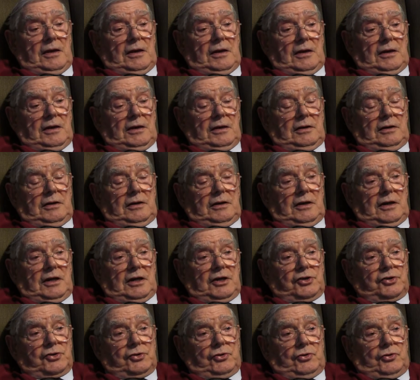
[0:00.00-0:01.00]
And
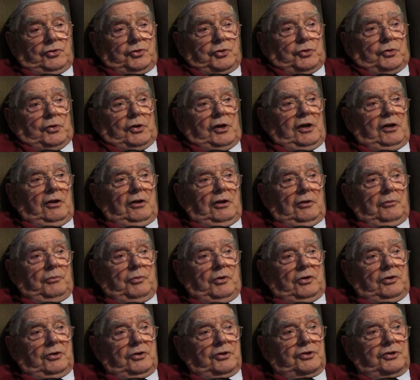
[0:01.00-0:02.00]
I sought her in a
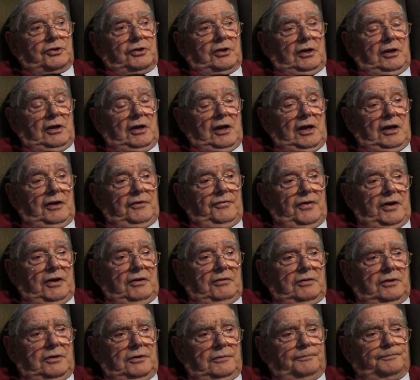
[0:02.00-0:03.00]
laboratory and I
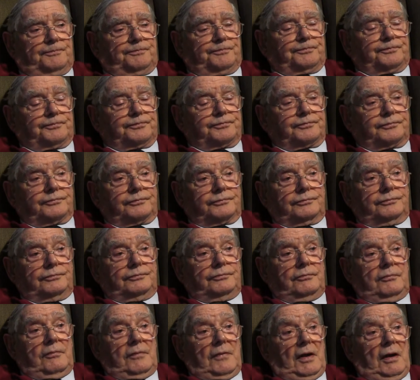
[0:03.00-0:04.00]
found her
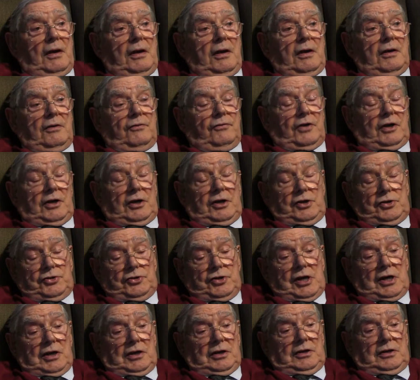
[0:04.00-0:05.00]
very
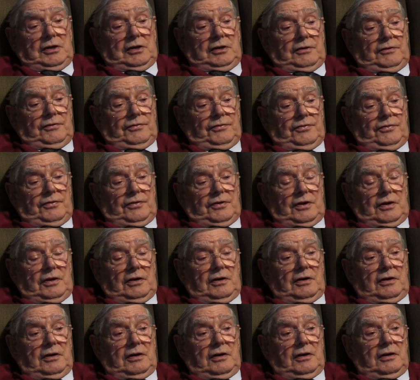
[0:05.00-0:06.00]
attractive,
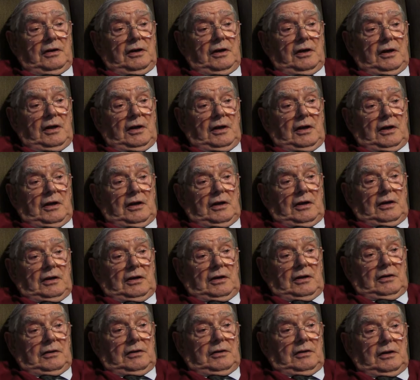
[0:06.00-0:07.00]
uh,
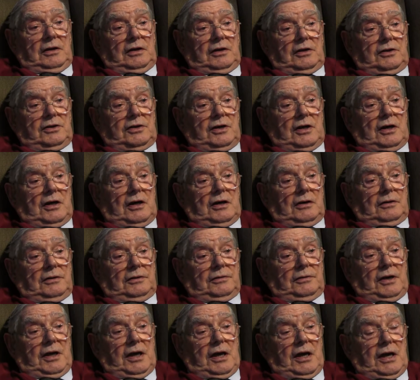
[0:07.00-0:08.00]
uh, dark
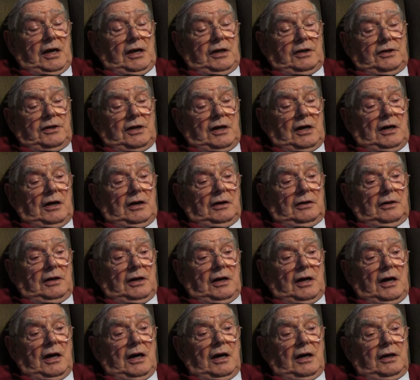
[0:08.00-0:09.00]
hair, dark
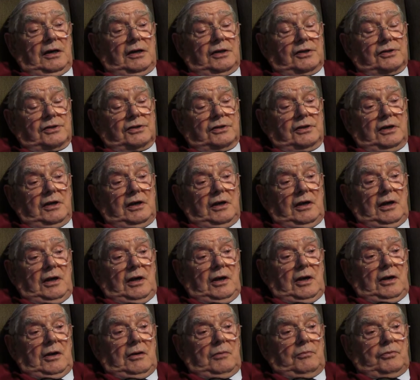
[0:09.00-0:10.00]
eyes,
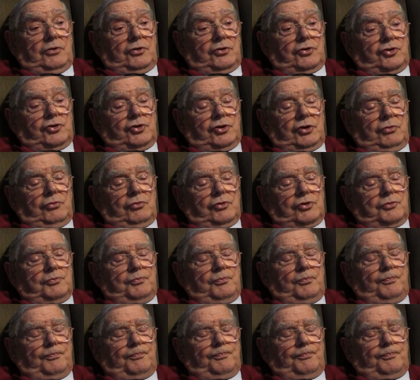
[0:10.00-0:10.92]
but she was